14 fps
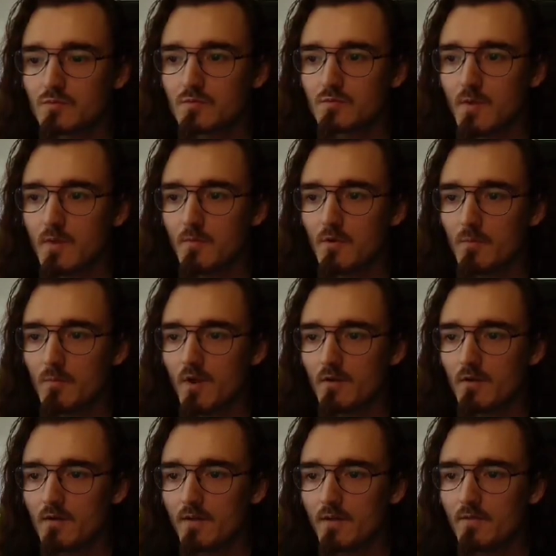I'm going to block
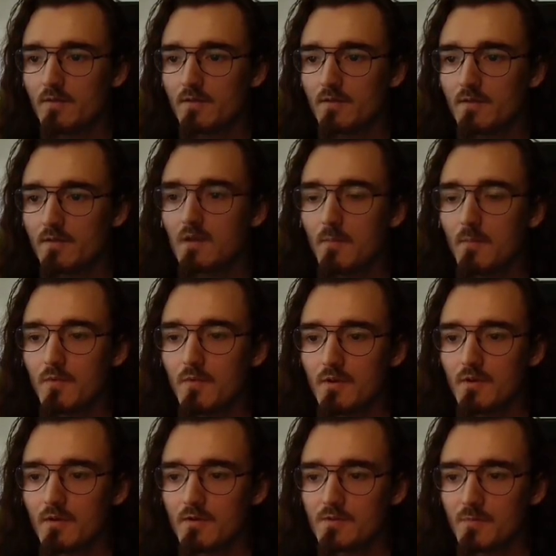like this. I'm going to
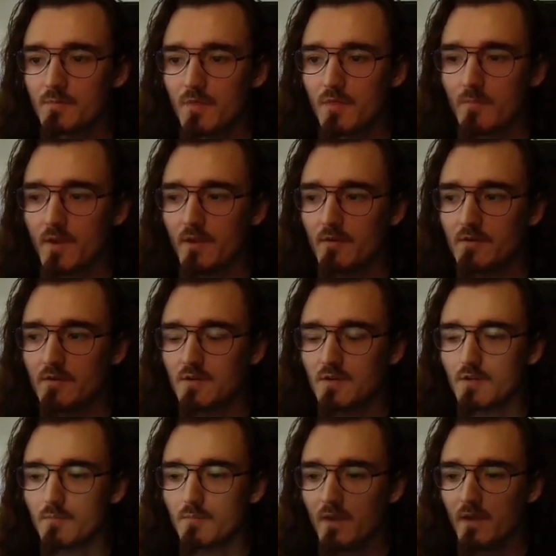lose both of my units here,
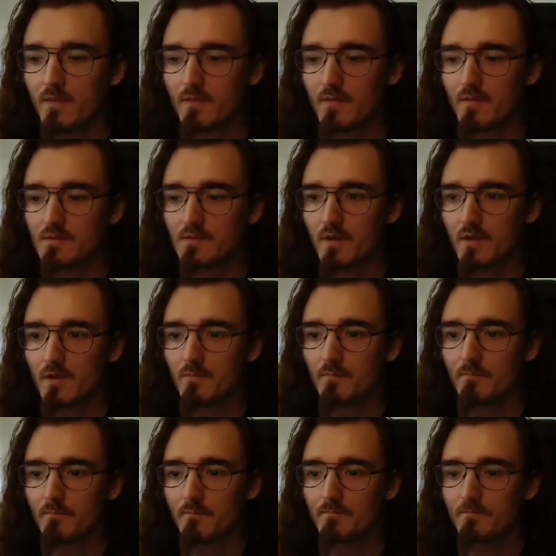but I think that's okay
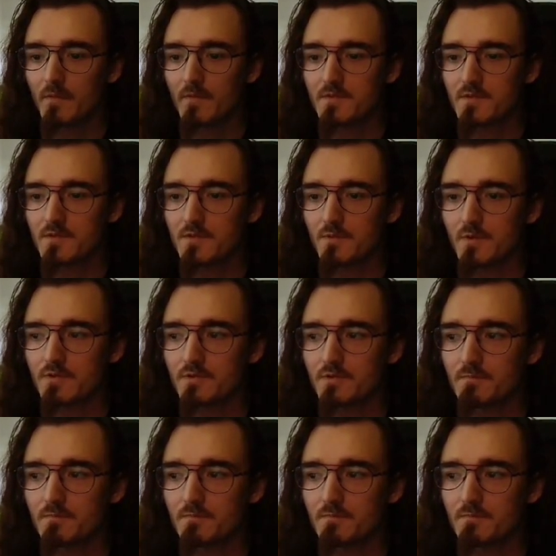in this situation.